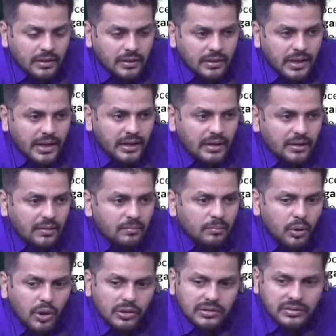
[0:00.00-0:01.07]
Right?
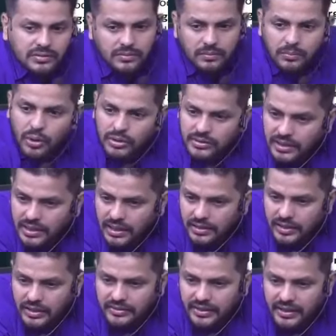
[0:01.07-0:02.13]
Both the
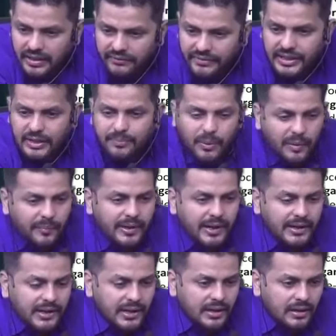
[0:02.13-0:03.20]
countries are heavily
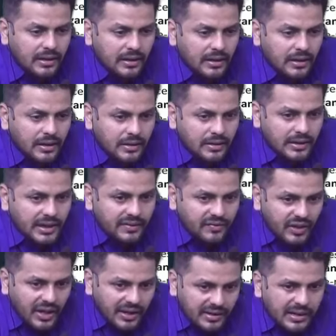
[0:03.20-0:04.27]
populated. Right? We
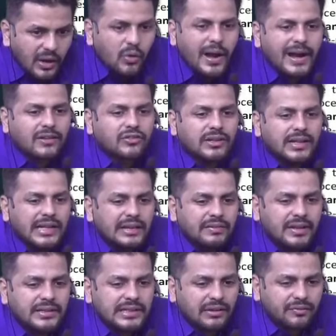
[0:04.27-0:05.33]
are now actually
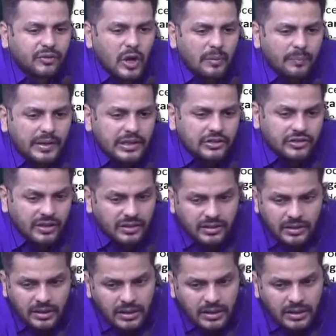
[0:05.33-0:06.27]
giving tough competition